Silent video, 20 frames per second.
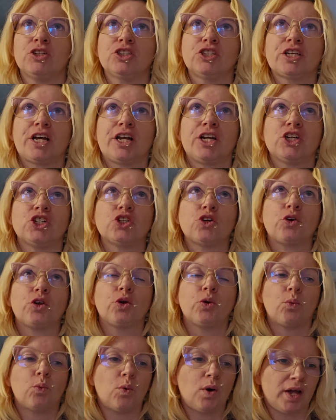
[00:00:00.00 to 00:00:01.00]
I'll just kind of show
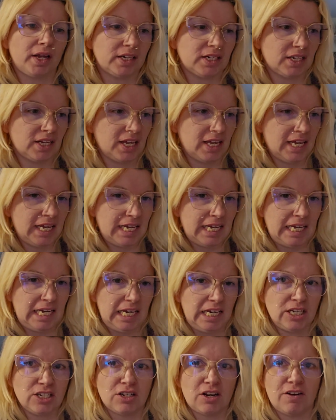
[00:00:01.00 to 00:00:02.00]
you what
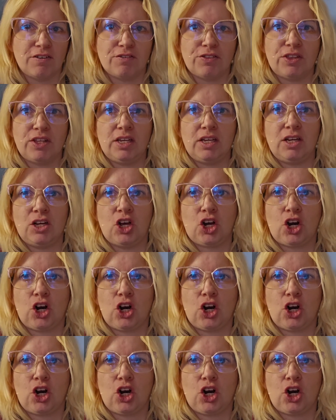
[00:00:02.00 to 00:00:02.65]
each of the